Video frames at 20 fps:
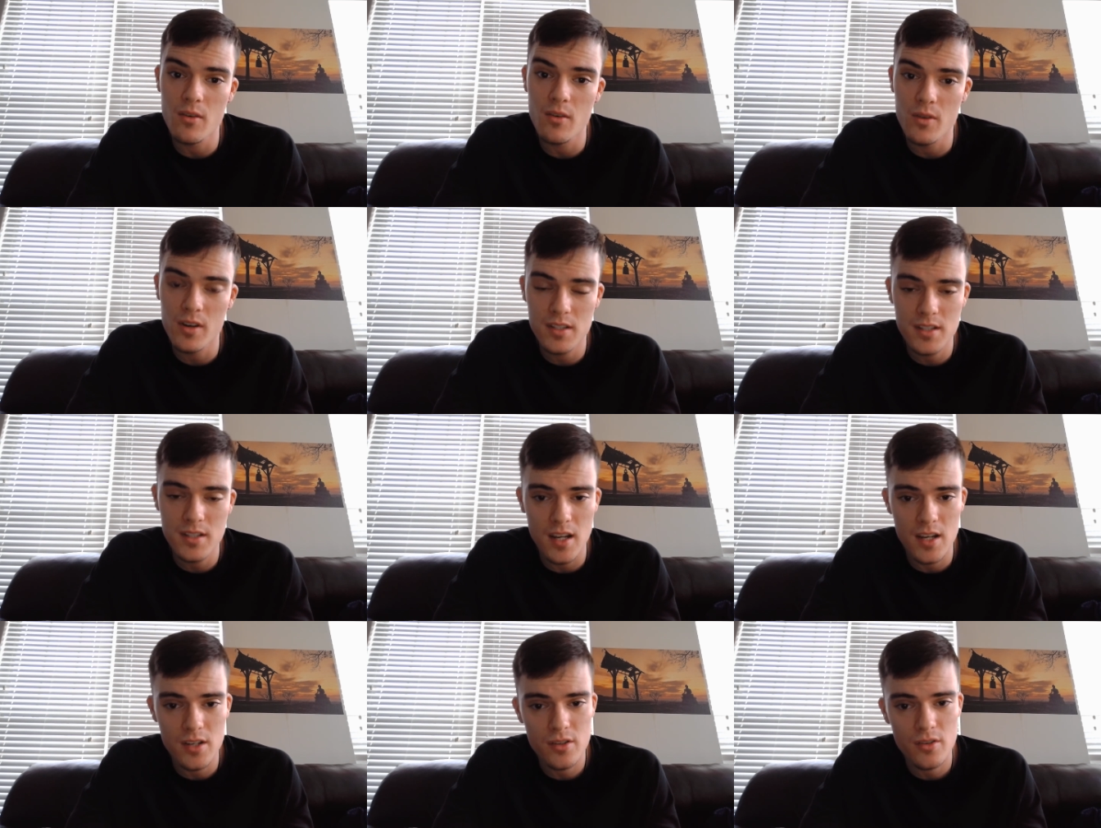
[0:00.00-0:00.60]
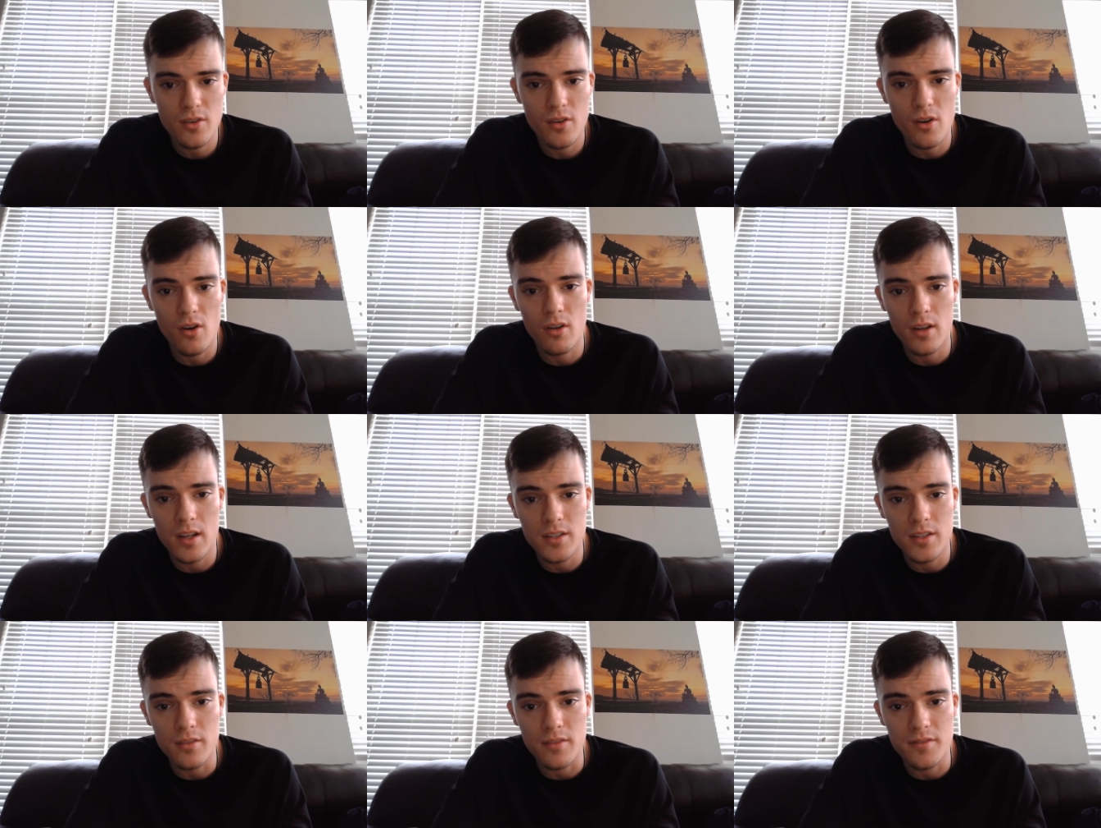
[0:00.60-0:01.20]
orientation call
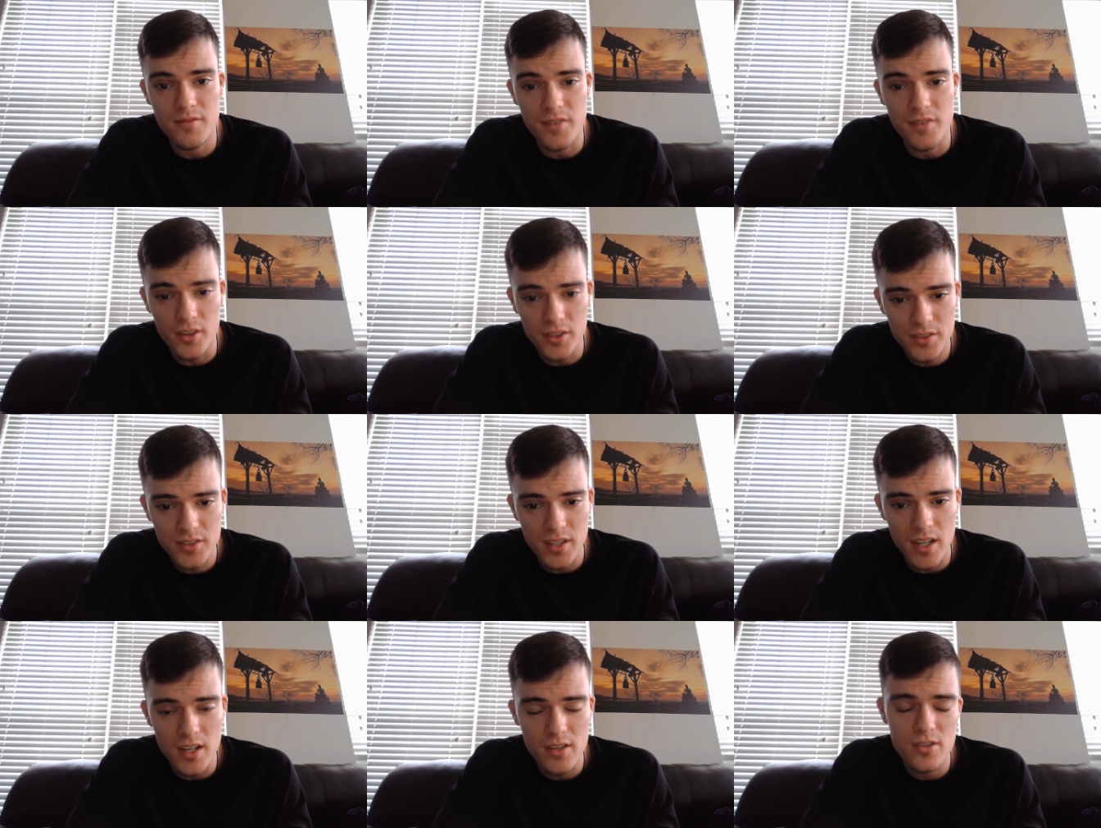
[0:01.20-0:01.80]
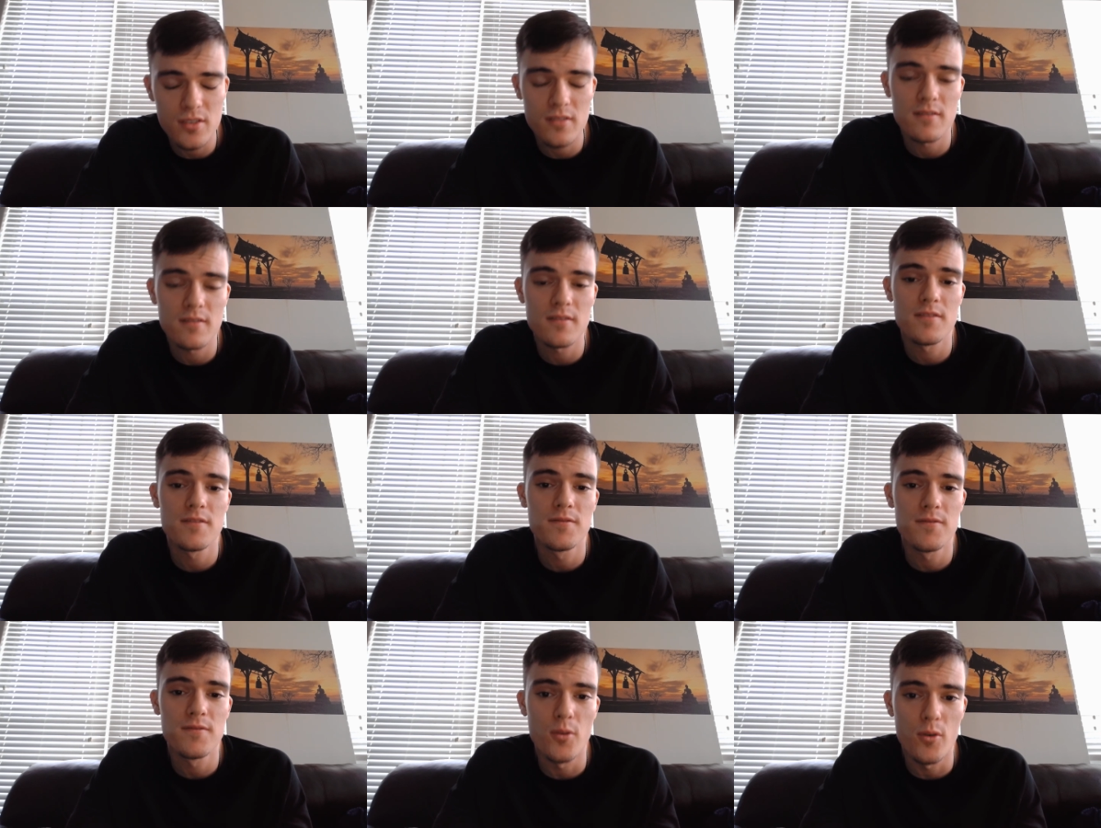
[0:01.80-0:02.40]
and your first session
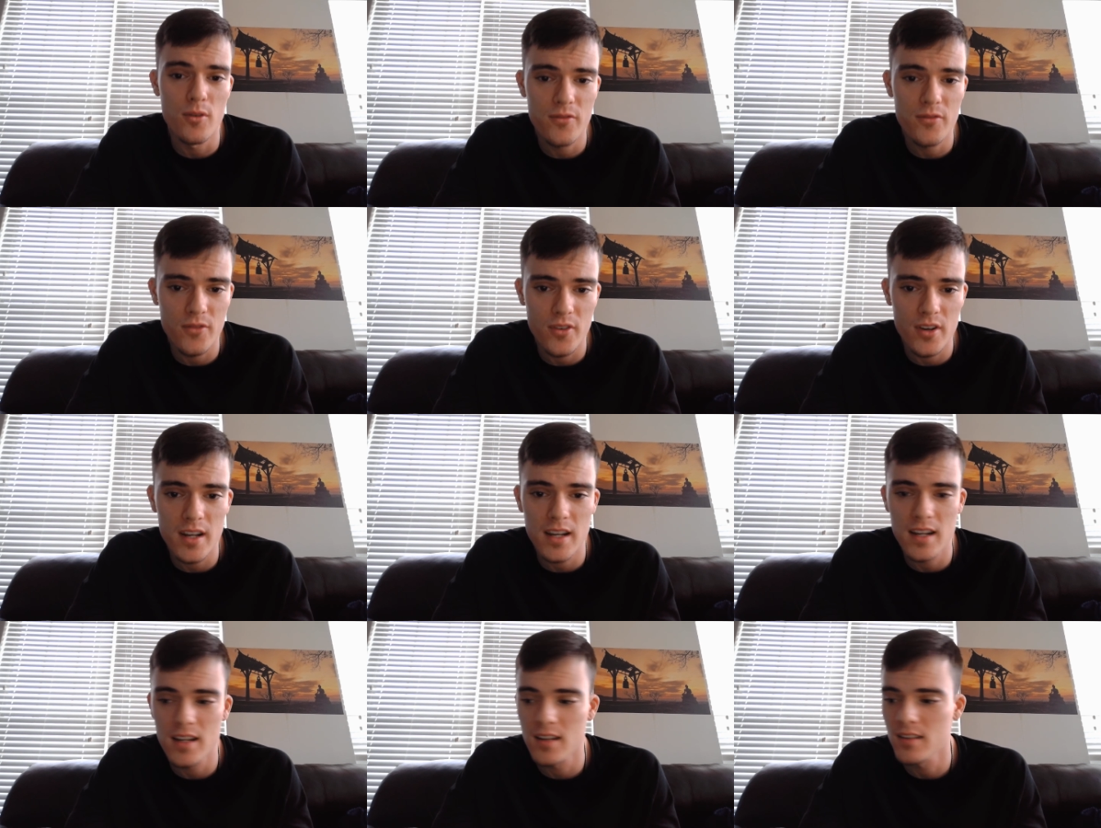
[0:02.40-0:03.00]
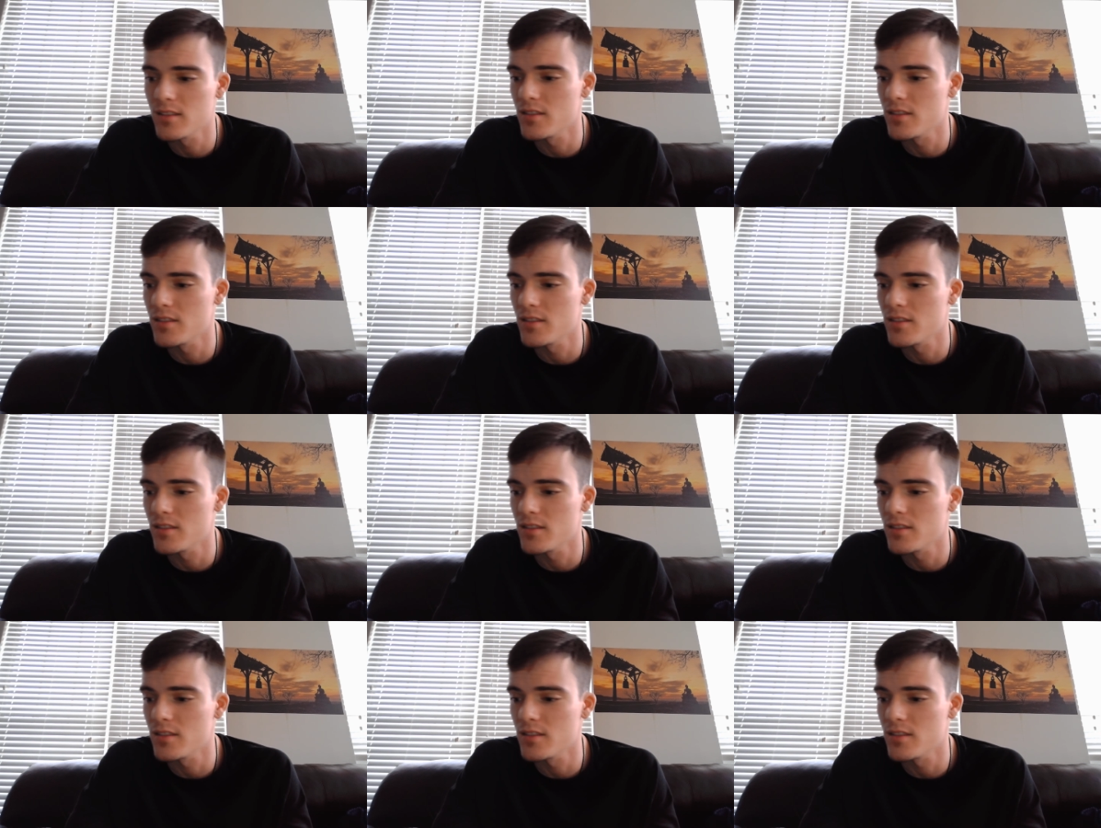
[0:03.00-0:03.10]
for free,